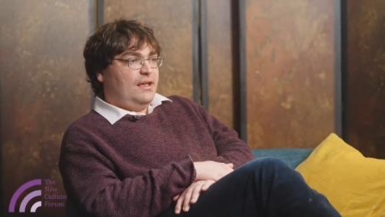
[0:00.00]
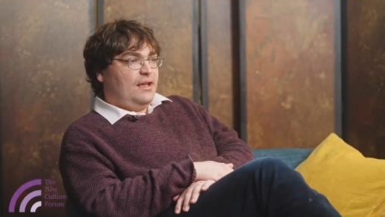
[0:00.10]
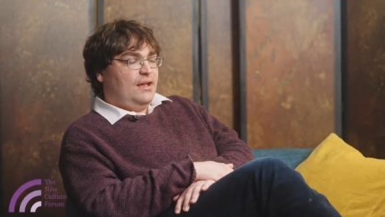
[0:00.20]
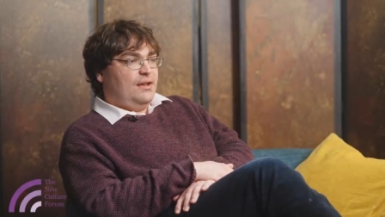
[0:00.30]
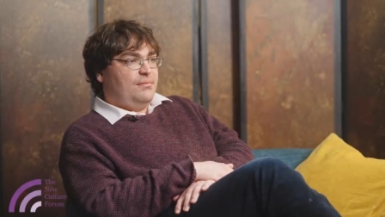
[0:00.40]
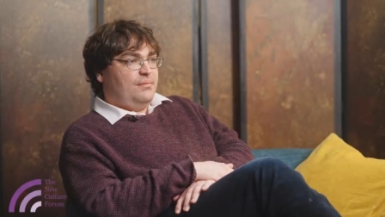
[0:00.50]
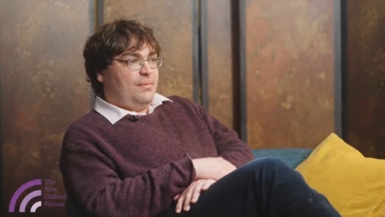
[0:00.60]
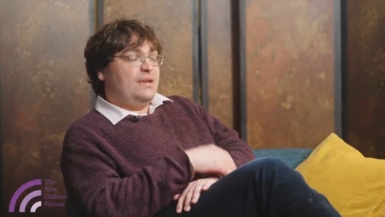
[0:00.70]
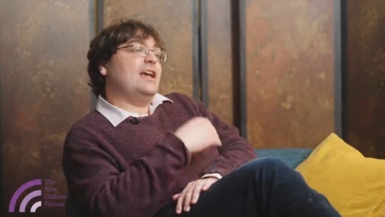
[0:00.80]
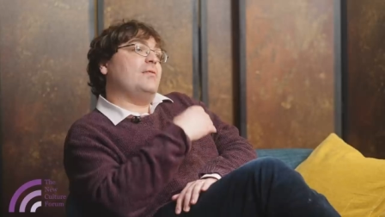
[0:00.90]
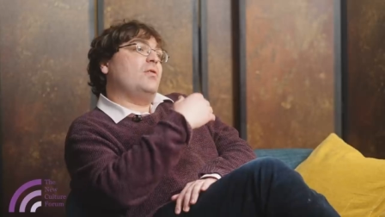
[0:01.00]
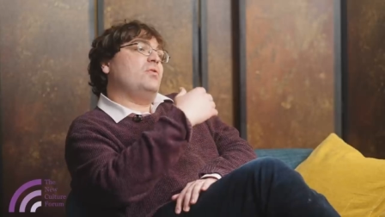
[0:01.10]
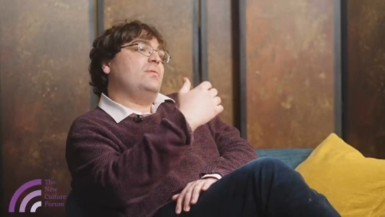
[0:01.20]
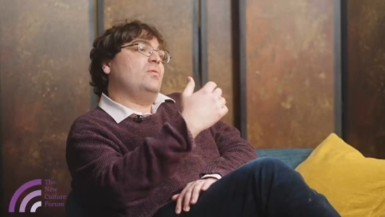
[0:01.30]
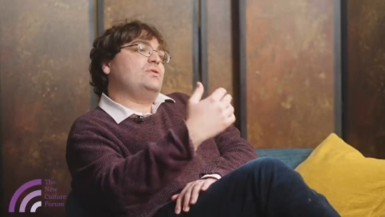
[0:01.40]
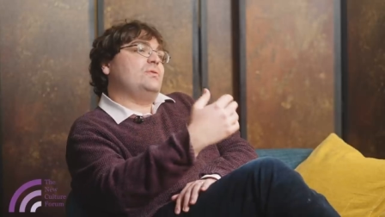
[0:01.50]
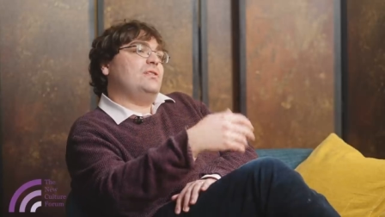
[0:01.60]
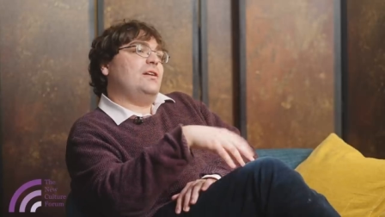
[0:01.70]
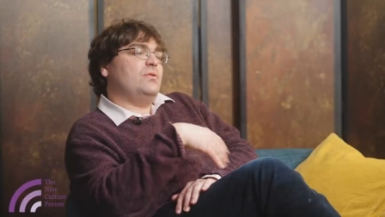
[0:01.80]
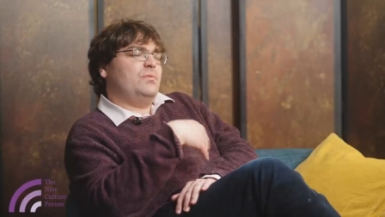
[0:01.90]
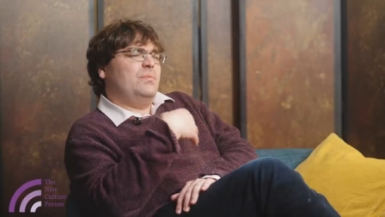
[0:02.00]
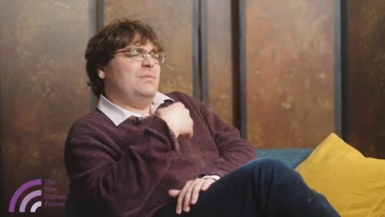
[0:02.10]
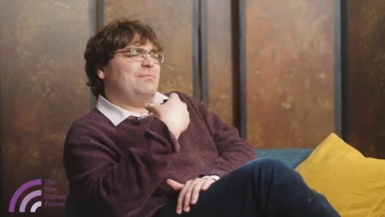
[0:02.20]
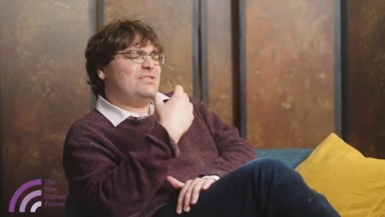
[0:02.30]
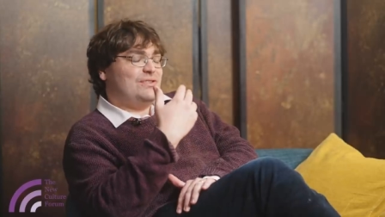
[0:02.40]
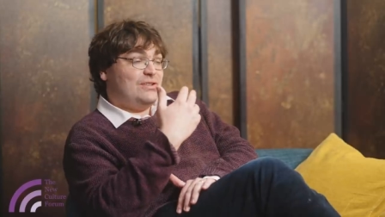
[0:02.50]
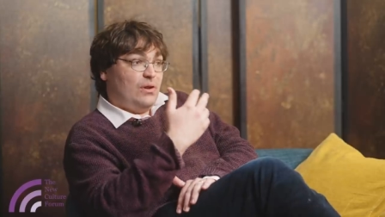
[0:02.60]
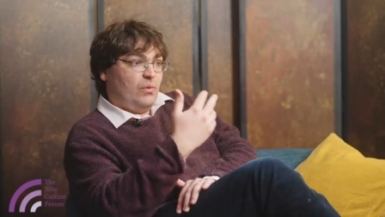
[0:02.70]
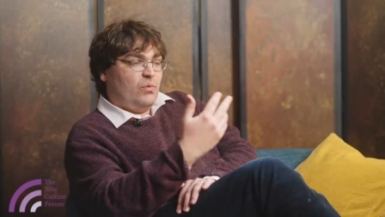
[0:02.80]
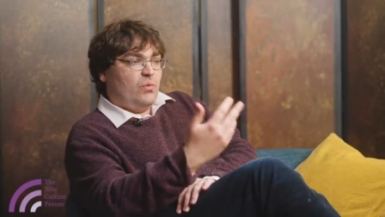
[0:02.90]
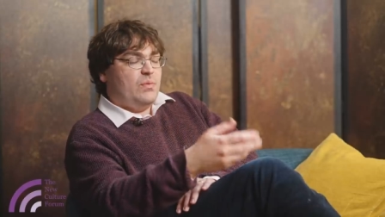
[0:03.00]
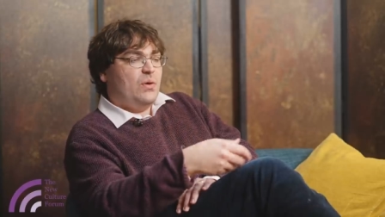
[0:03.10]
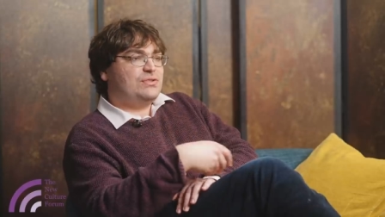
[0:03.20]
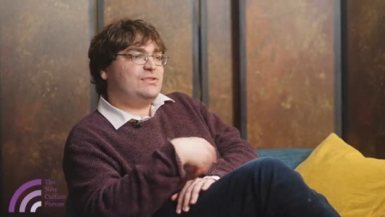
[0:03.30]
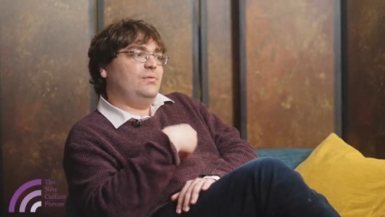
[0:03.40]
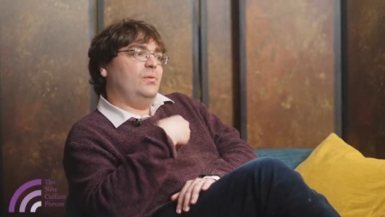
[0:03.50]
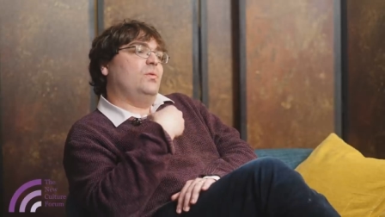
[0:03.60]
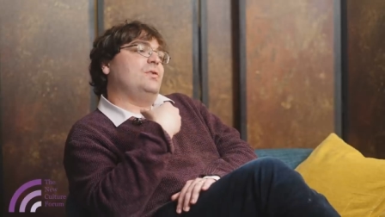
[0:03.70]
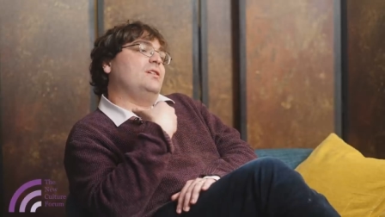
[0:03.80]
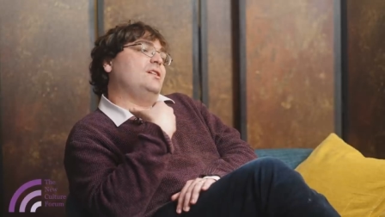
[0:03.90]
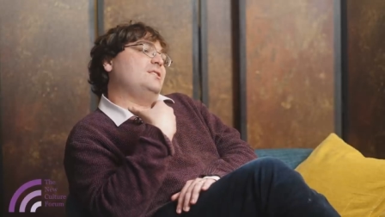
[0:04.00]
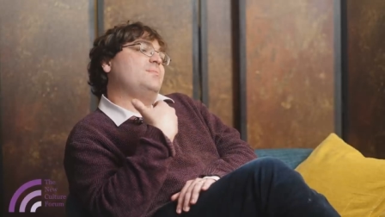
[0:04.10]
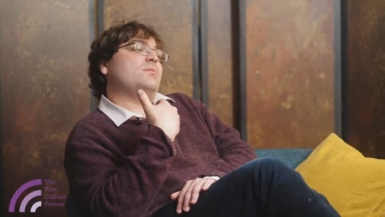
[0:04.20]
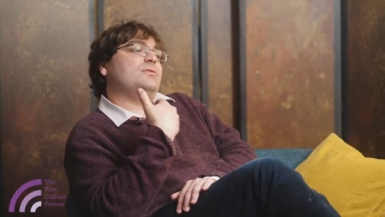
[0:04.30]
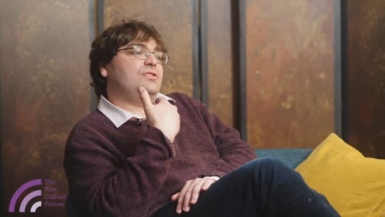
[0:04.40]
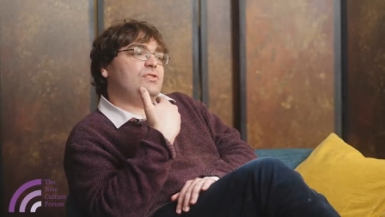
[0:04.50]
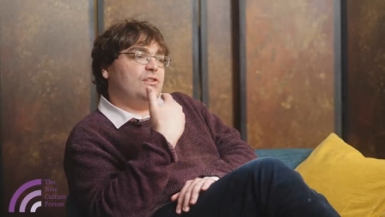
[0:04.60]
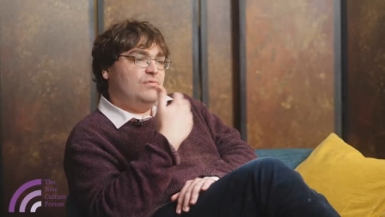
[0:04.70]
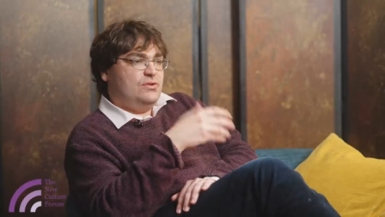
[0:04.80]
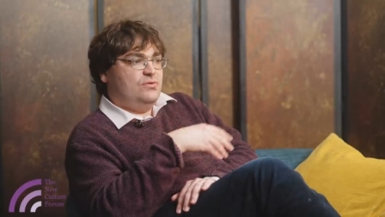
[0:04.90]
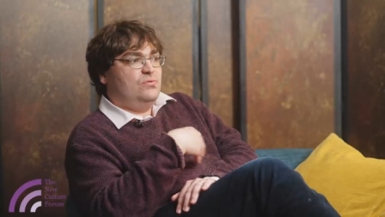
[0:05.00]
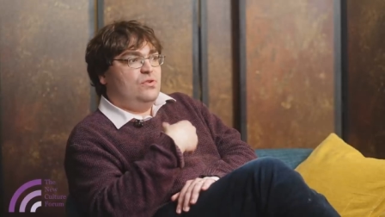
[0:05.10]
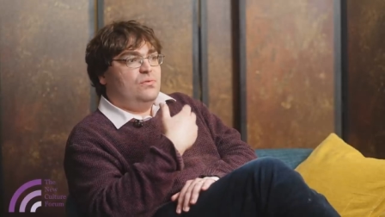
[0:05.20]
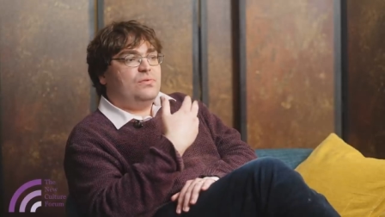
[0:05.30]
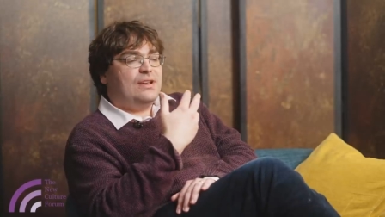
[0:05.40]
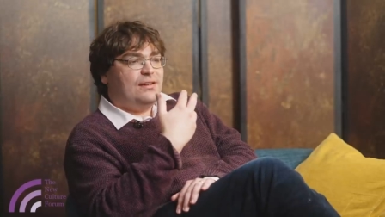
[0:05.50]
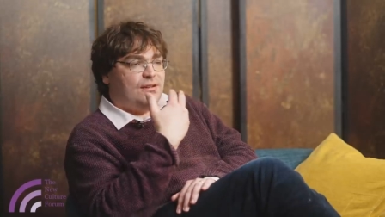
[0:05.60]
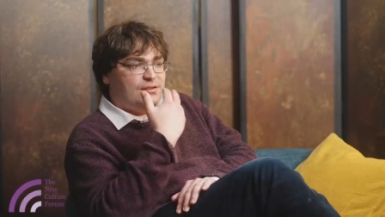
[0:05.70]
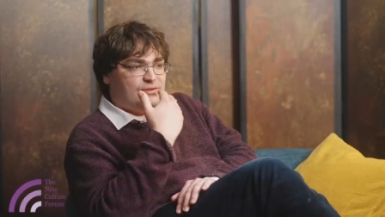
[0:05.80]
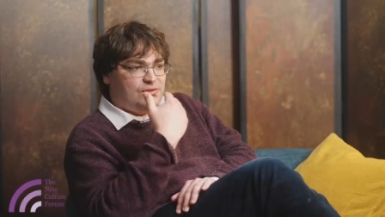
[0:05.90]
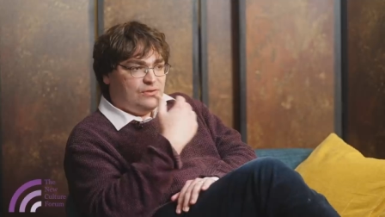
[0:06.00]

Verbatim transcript: But yeah, well, I want to emphasise that we want to be positive. We want to publish original new thinkers,